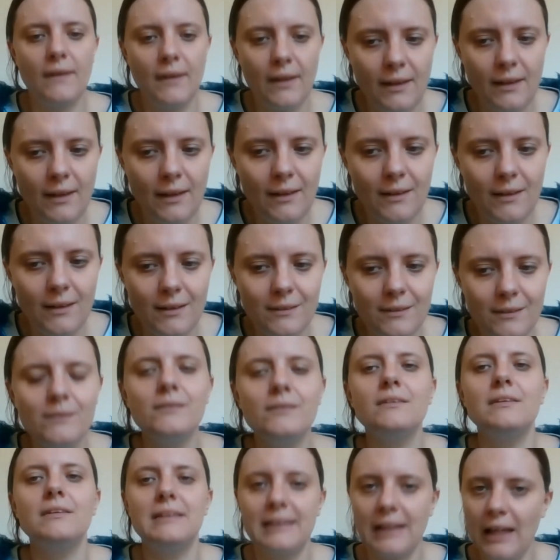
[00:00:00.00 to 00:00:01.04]
Yeah,
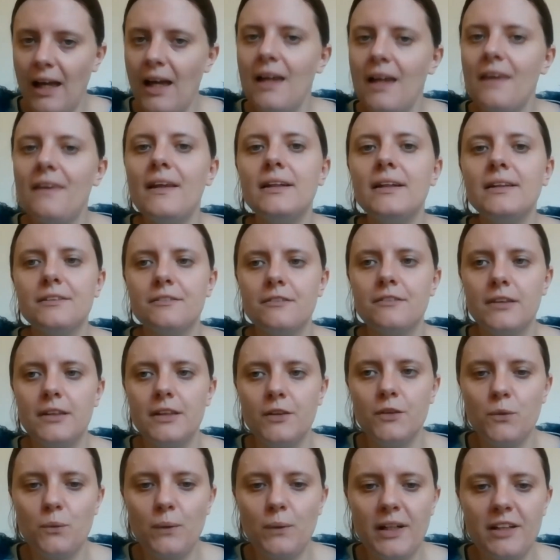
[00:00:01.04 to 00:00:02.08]
well, that's a really
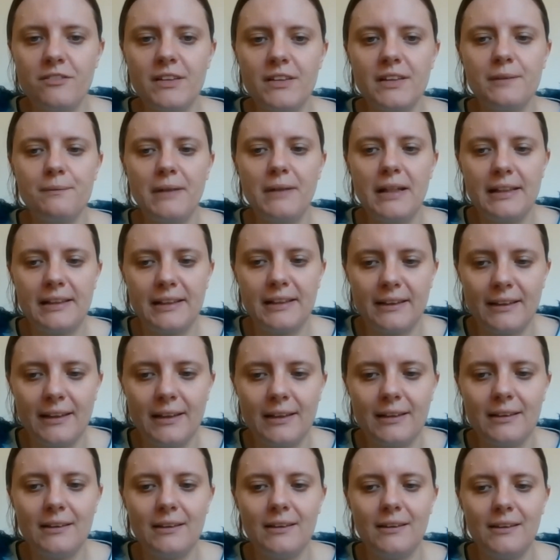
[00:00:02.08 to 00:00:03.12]
good way of explaining
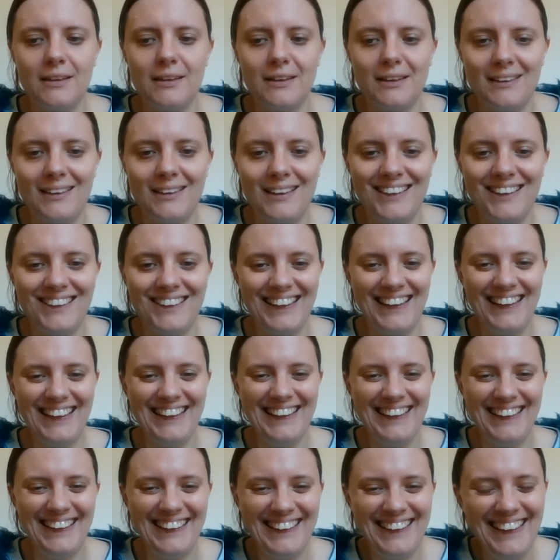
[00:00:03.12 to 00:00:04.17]
that. I like that.
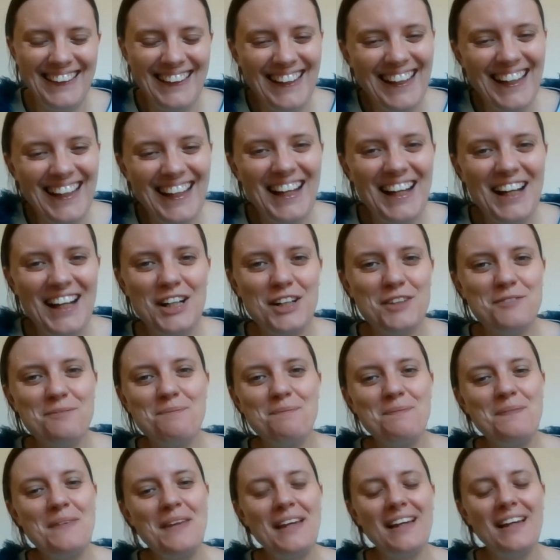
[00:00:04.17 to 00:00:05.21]

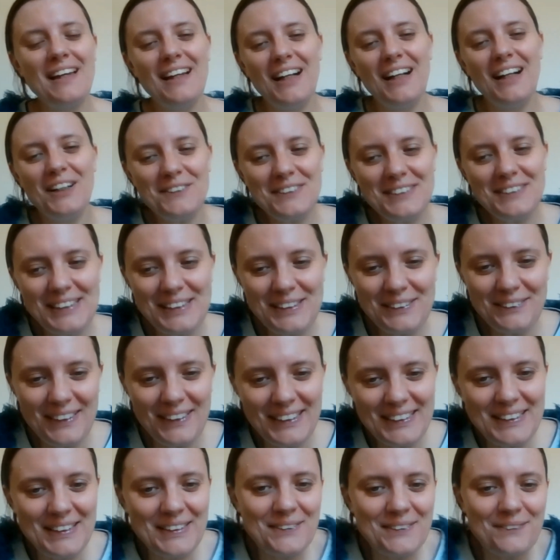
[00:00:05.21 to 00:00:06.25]
I wanted to
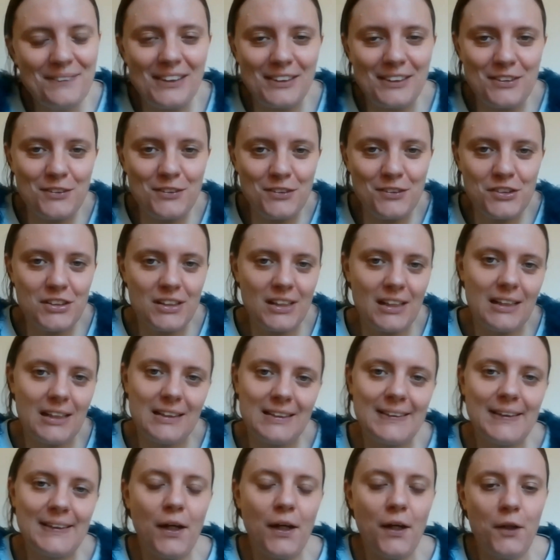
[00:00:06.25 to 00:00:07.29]
ask as well, Torch
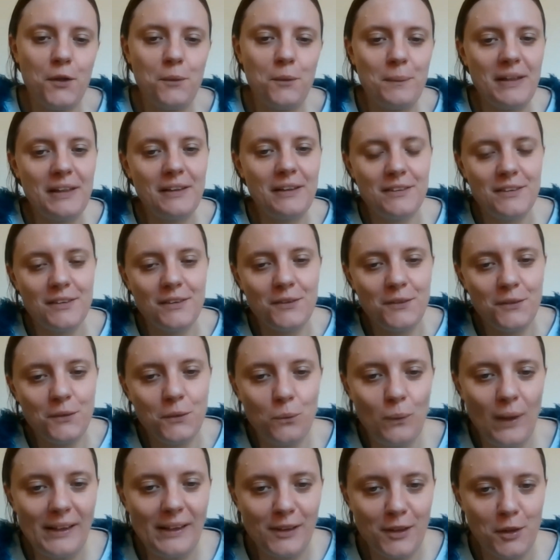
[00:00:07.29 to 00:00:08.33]
is hoping to
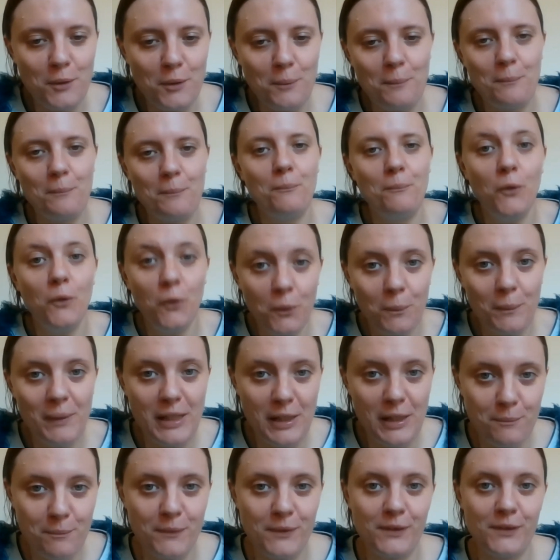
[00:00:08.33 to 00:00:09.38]
welcome more
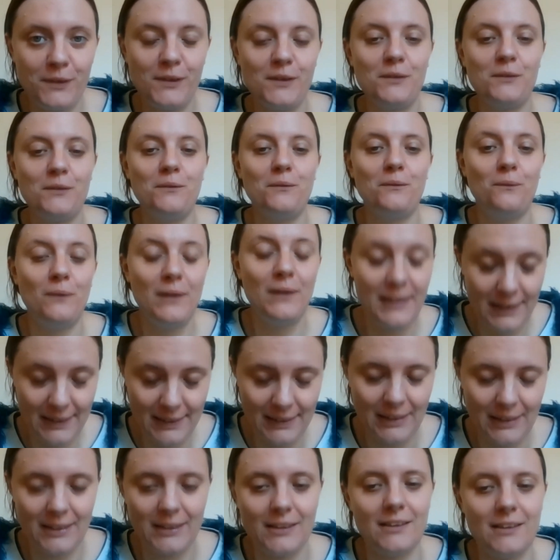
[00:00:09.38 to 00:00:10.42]
people with
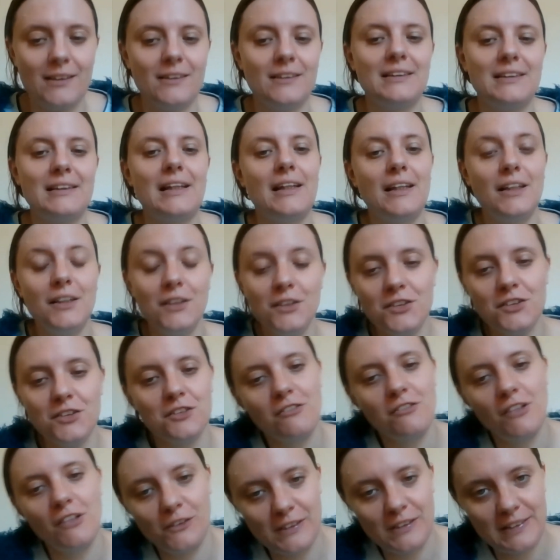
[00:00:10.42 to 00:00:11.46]
sight loss into
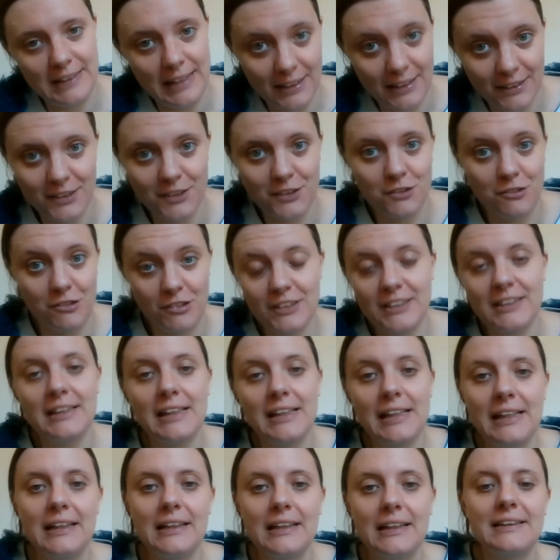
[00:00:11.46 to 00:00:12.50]
roles as
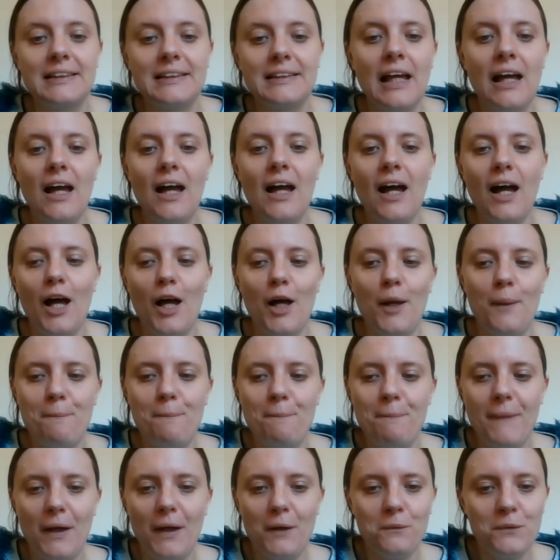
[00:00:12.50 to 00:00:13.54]
trustees.
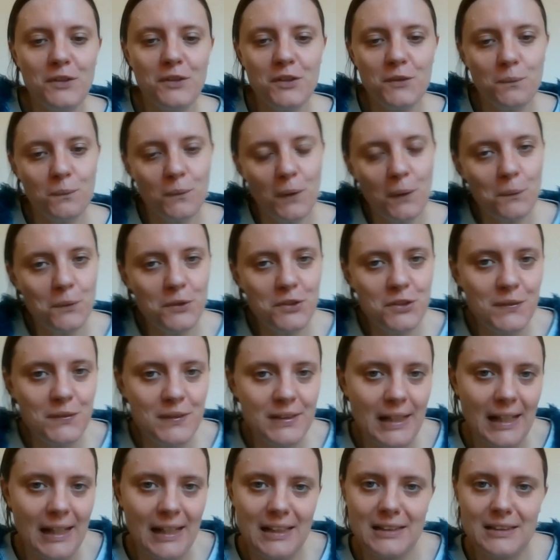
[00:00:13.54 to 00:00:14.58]
I wondered, what would you
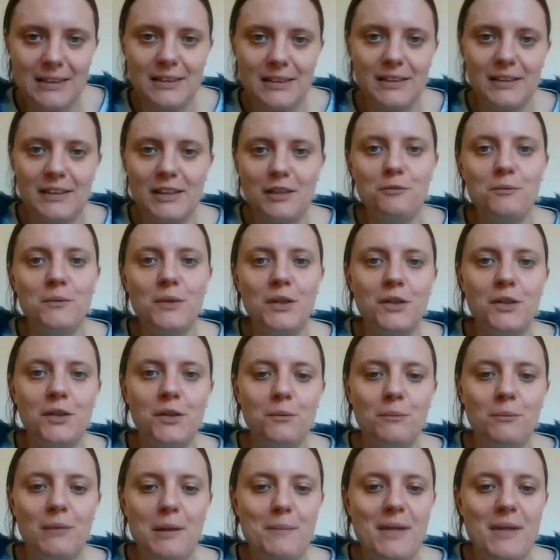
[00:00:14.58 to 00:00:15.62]
say to someone
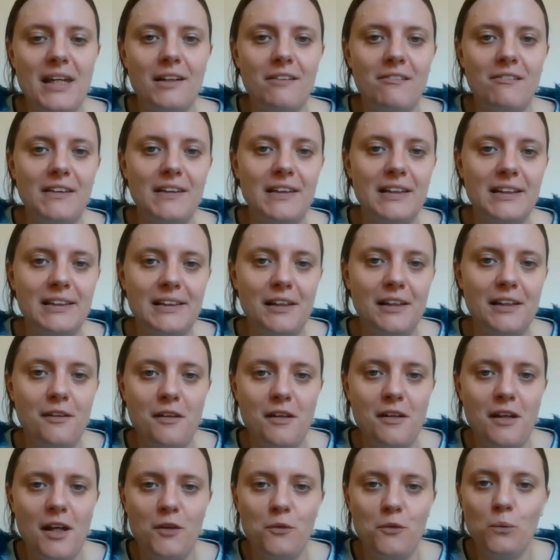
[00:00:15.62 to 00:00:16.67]
who might be hearing this
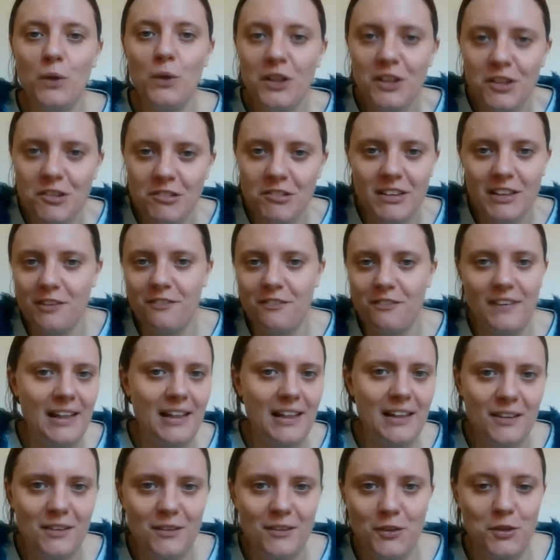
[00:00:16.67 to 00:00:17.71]
and wondering if
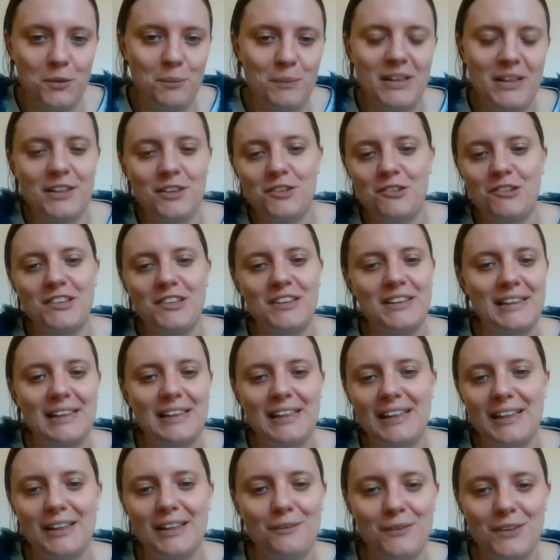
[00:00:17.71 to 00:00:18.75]
they could be a
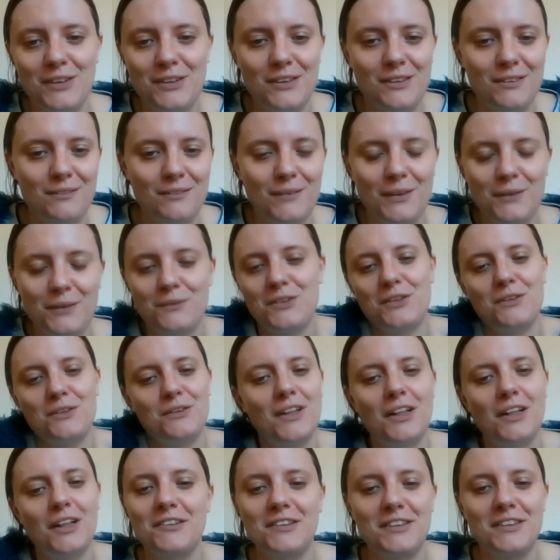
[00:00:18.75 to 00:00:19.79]
trustee? What would you
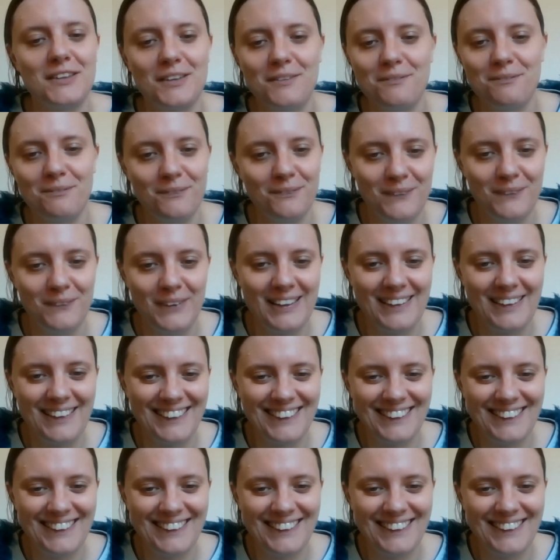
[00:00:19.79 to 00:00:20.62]
encourage them with?